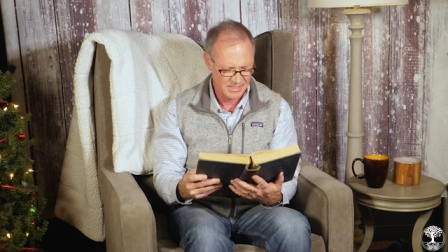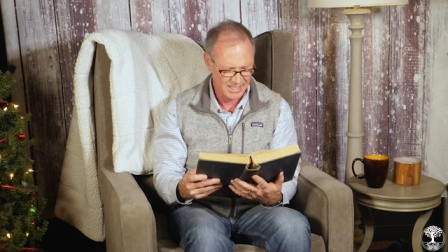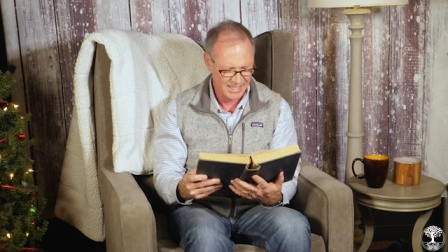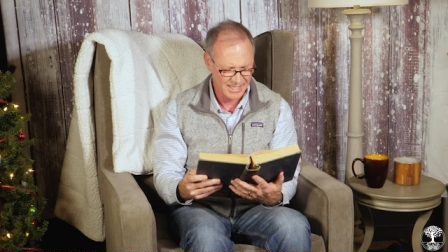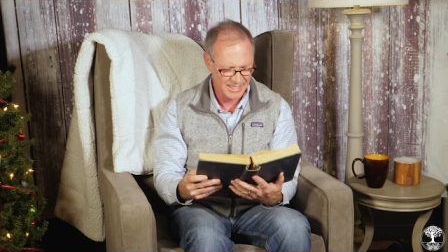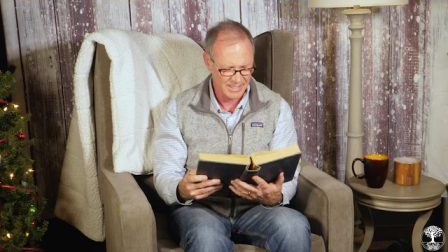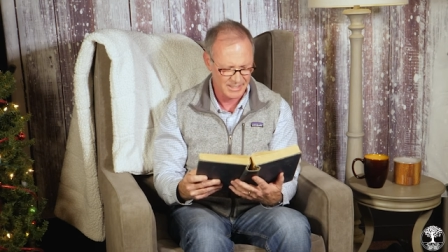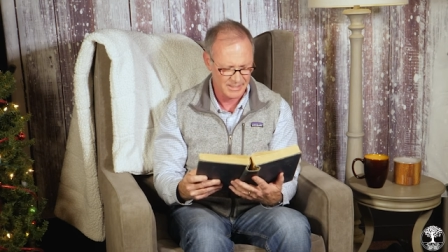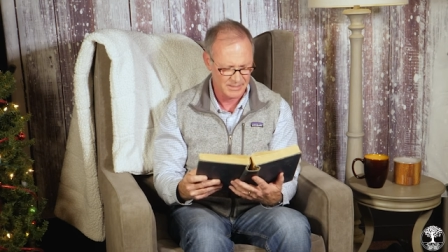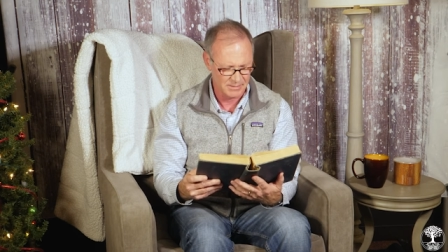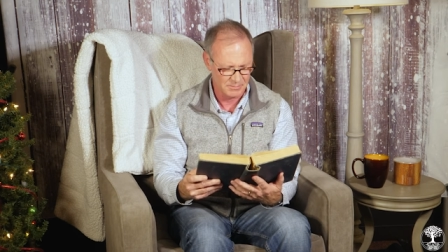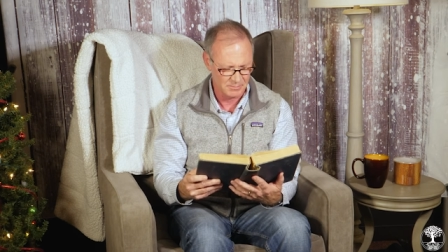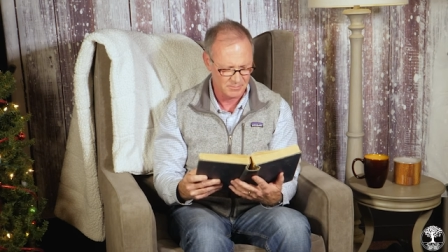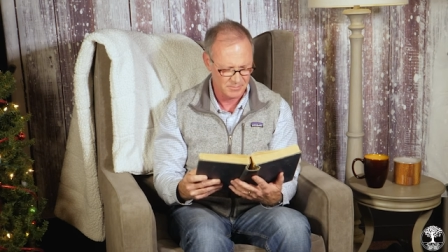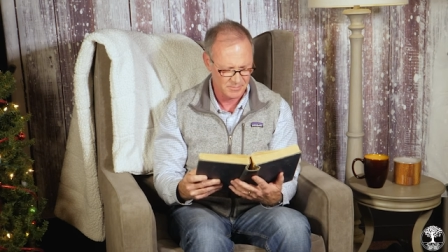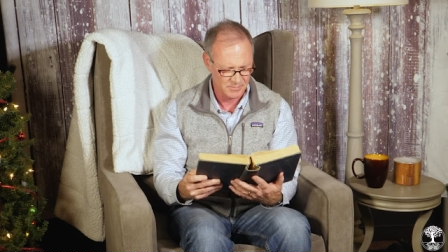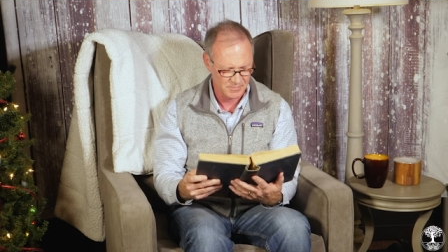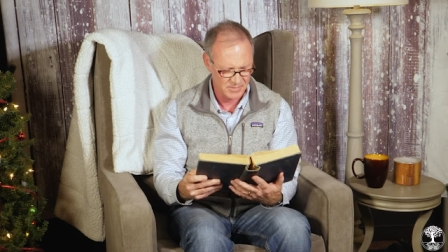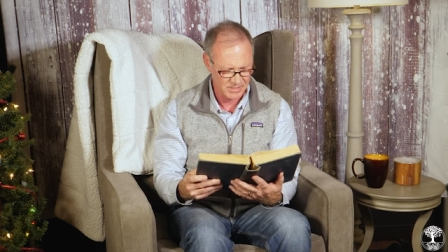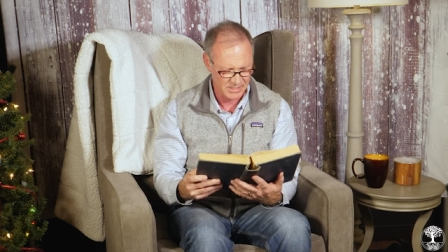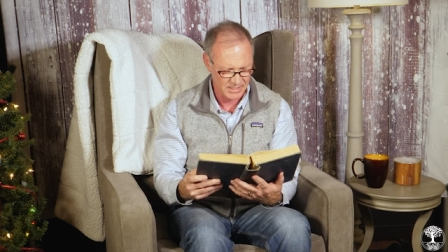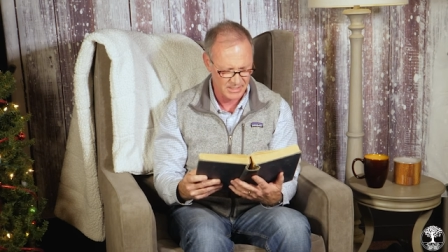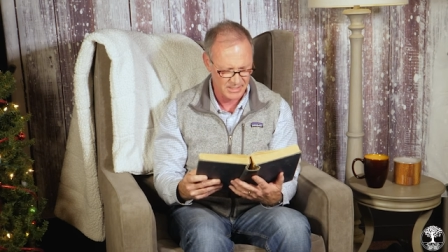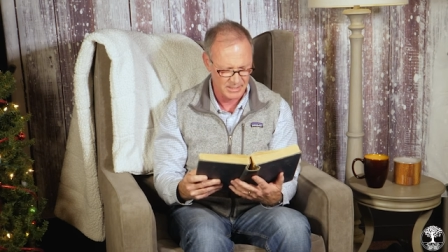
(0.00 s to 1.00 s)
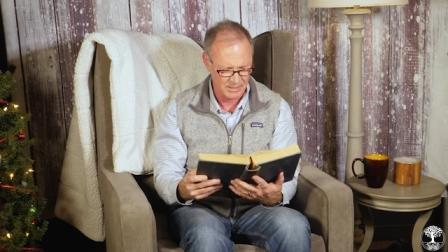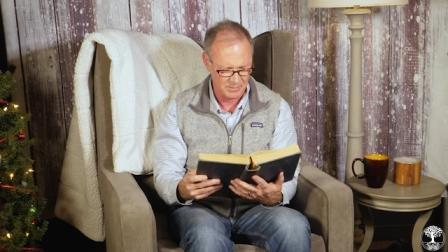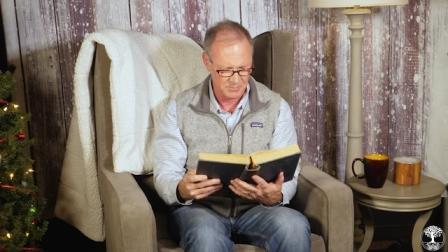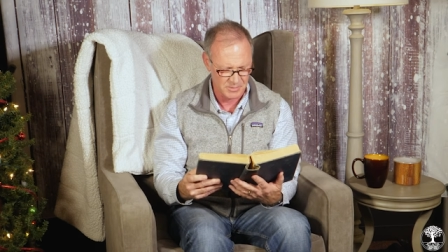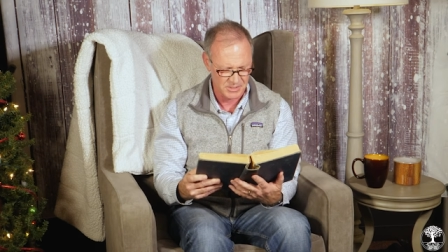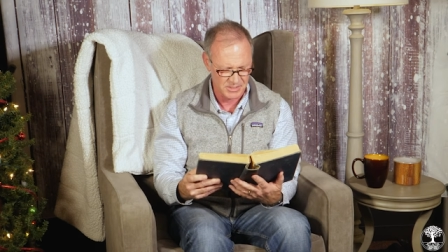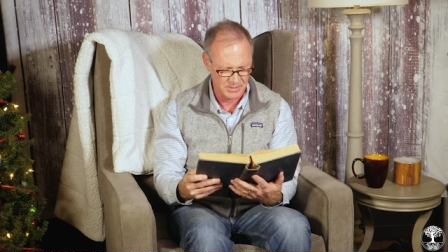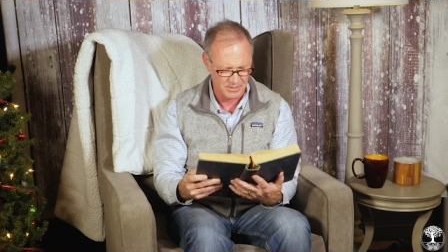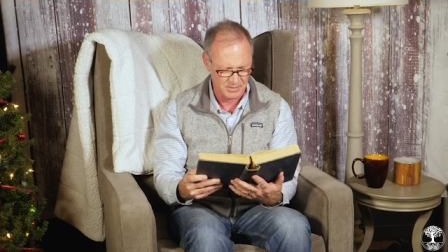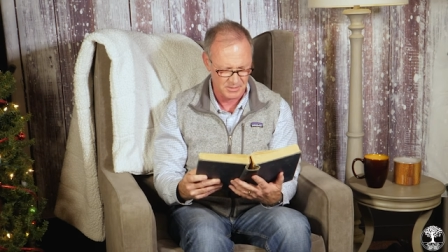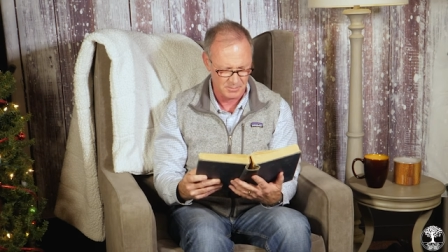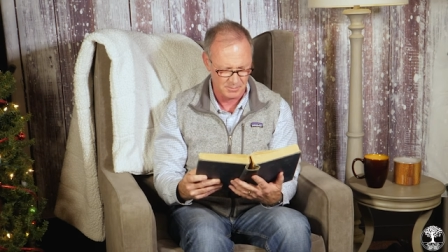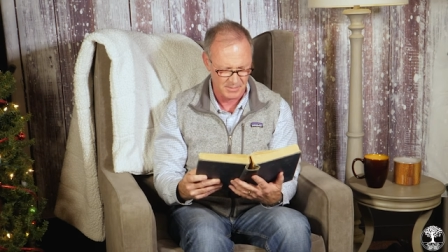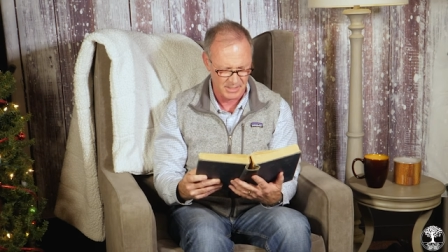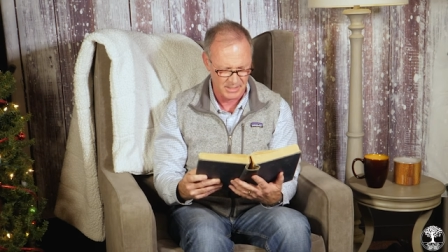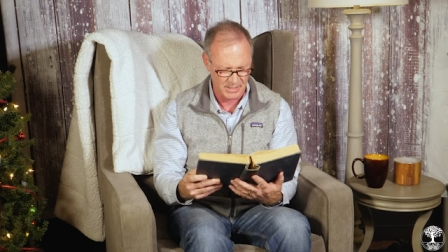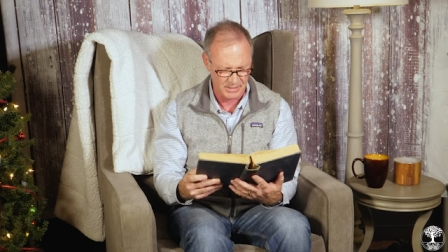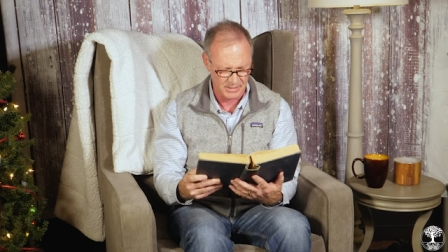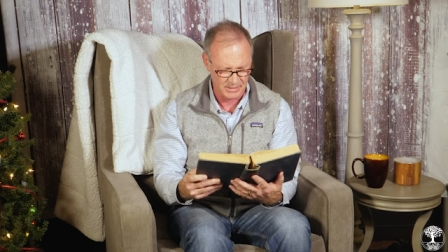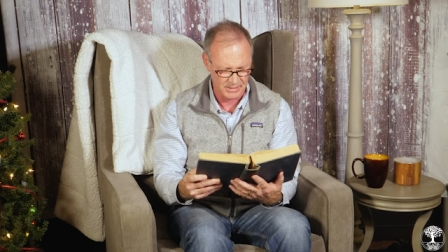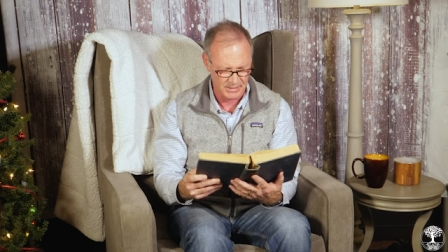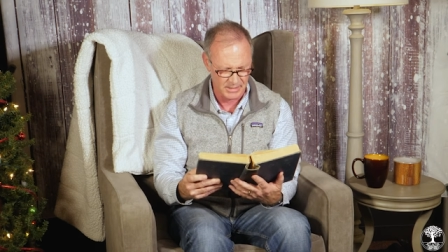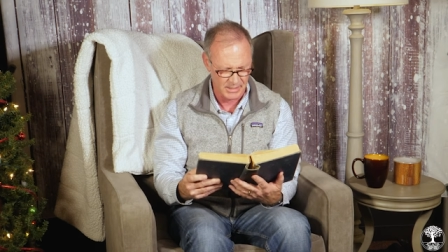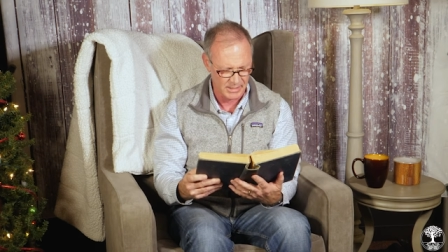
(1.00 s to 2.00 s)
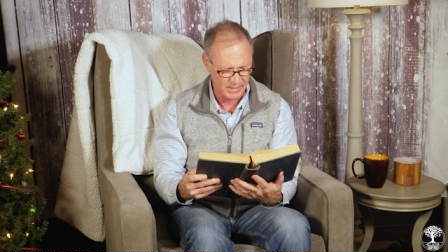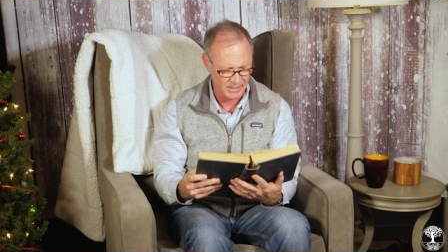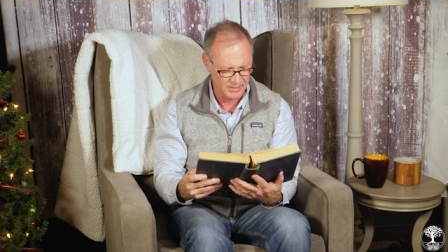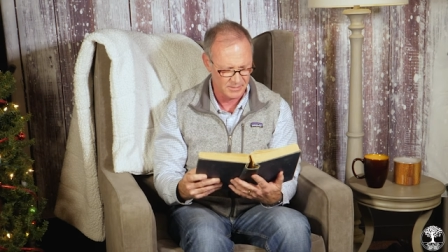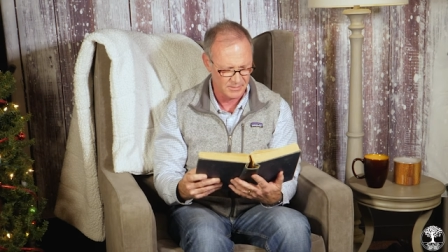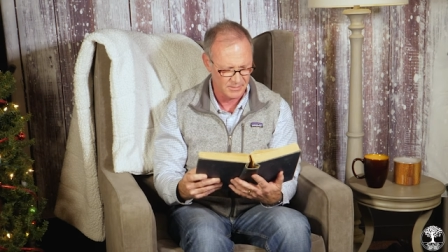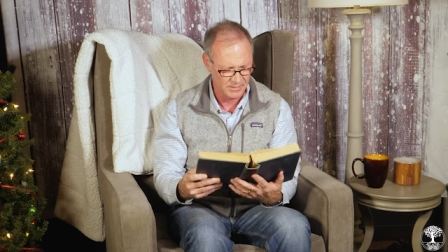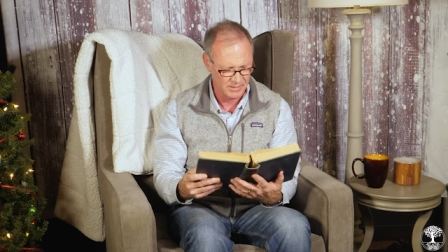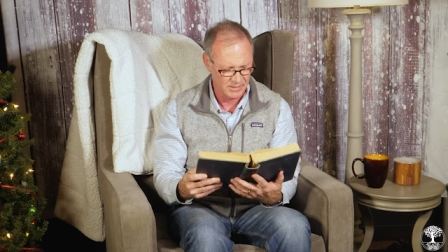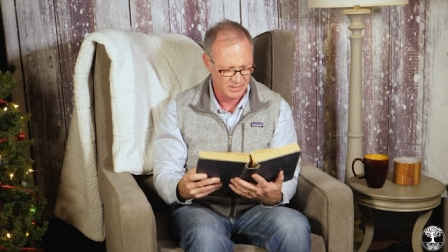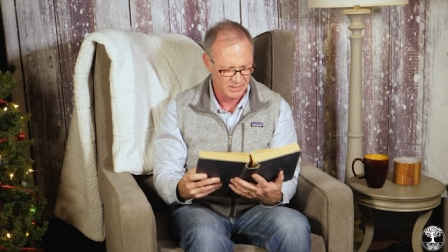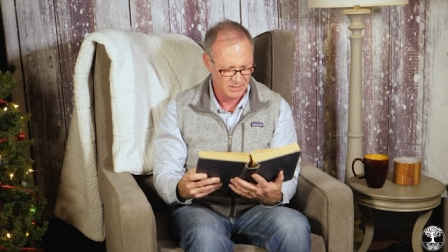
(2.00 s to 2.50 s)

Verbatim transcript: Time, time, said the mighty God,